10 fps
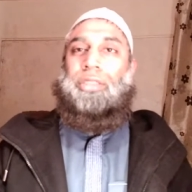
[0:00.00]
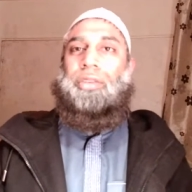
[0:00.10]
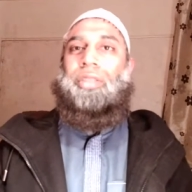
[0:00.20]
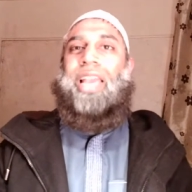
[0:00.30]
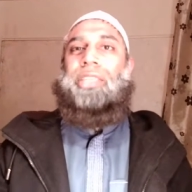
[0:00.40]

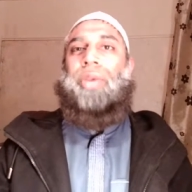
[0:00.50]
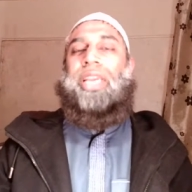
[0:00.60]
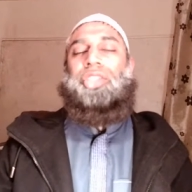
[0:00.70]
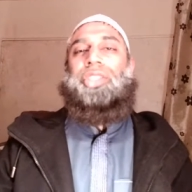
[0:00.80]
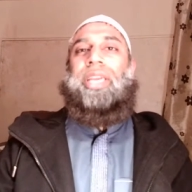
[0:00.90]
So that is
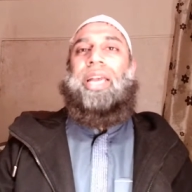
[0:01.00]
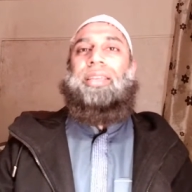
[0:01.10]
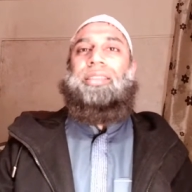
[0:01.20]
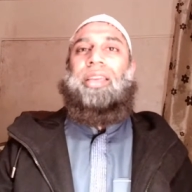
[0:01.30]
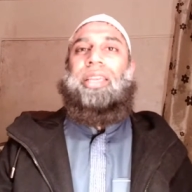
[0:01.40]
where
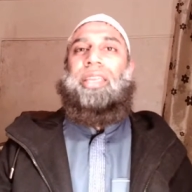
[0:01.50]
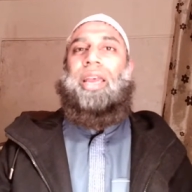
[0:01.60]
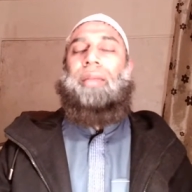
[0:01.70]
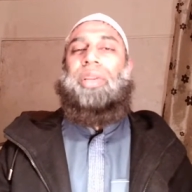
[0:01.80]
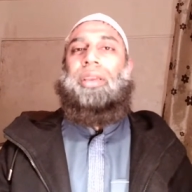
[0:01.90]
ijtihad and taqlid
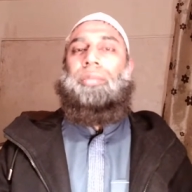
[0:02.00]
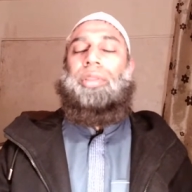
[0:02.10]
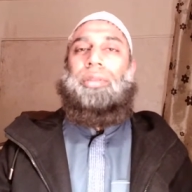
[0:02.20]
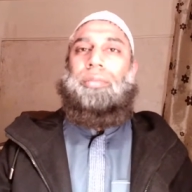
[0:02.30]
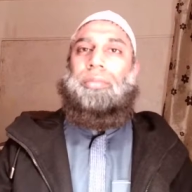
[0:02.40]
are
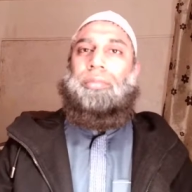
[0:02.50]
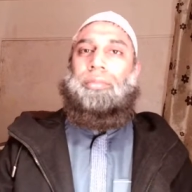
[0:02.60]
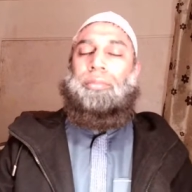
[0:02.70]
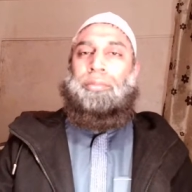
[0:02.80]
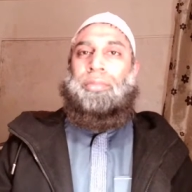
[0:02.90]
applicable.
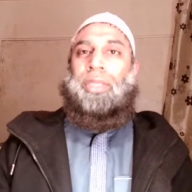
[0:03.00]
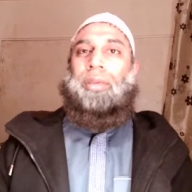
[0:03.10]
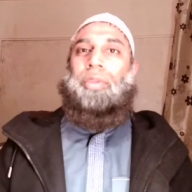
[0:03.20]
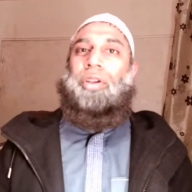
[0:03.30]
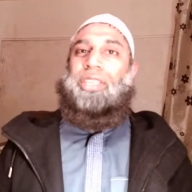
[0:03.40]

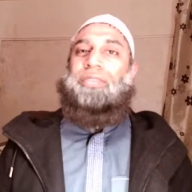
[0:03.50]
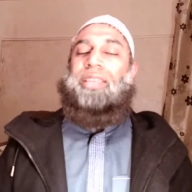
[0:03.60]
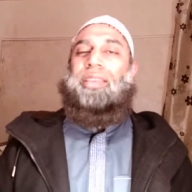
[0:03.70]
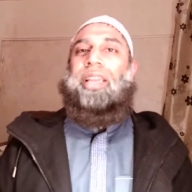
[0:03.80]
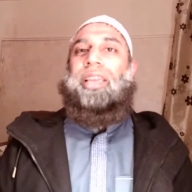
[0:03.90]
Because if
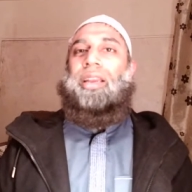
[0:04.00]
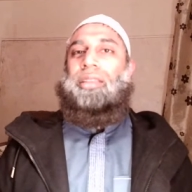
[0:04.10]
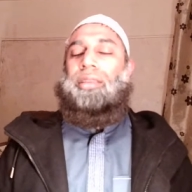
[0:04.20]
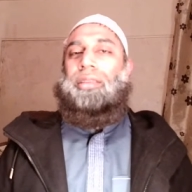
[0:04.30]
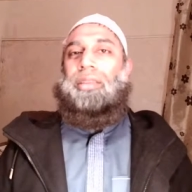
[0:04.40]
there's a
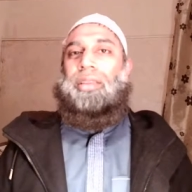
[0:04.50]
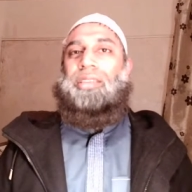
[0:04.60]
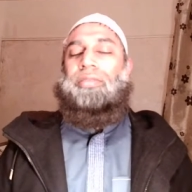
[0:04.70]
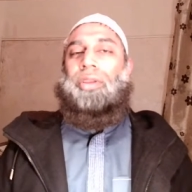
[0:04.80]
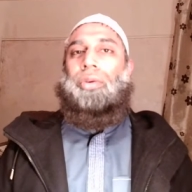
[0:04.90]
clear-cut
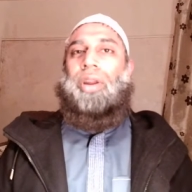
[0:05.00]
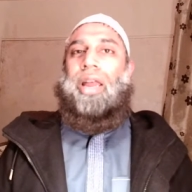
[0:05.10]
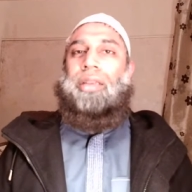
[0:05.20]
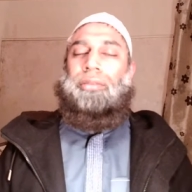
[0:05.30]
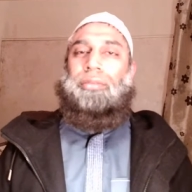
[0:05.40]
nas of the
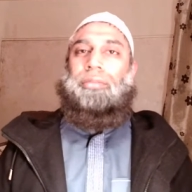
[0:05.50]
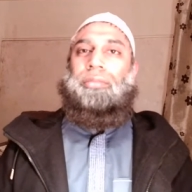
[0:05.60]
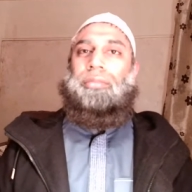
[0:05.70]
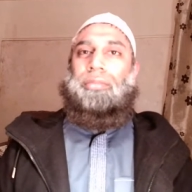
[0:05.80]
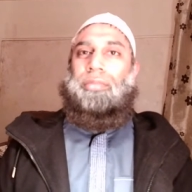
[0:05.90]
Quran,
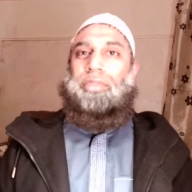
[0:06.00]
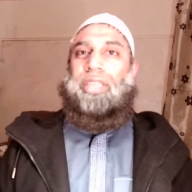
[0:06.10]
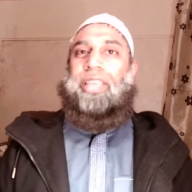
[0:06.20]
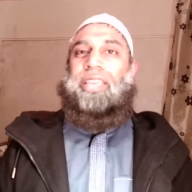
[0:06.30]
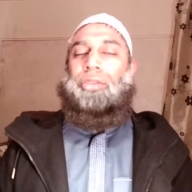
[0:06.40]

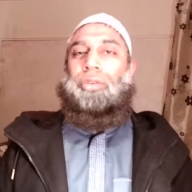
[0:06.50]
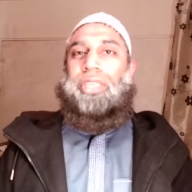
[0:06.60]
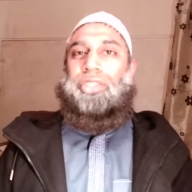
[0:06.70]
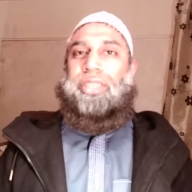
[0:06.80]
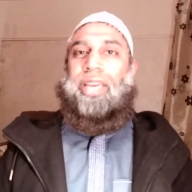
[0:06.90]
then there is
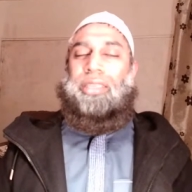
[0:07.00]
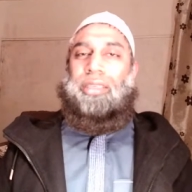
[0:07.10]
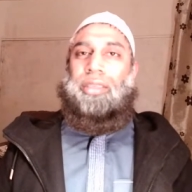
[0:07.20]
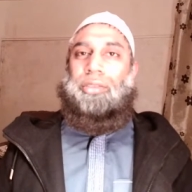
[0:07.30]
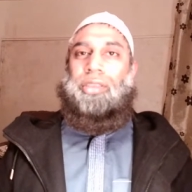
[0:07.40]
no ijtihad
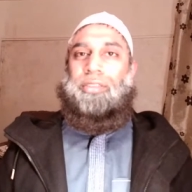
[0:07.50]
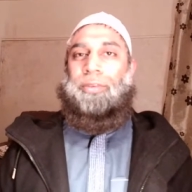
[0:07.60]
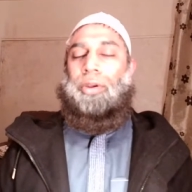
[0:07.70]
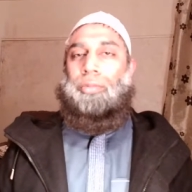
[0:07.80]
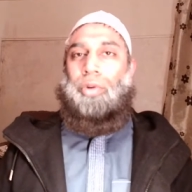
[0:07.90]
need, that you
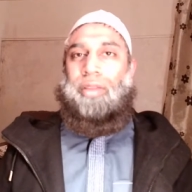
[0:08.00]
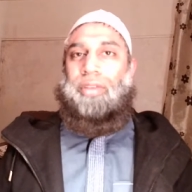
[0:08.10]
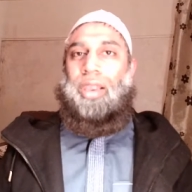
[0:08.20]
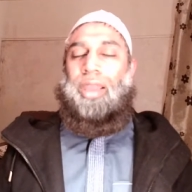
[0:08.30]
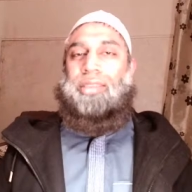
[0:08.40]
just follow
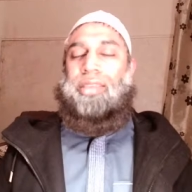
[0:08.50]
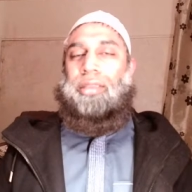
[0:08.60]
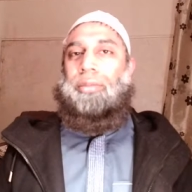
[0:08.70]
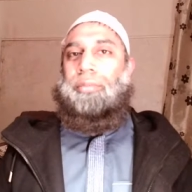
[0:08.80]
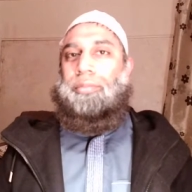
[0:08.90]
whatever Allah said.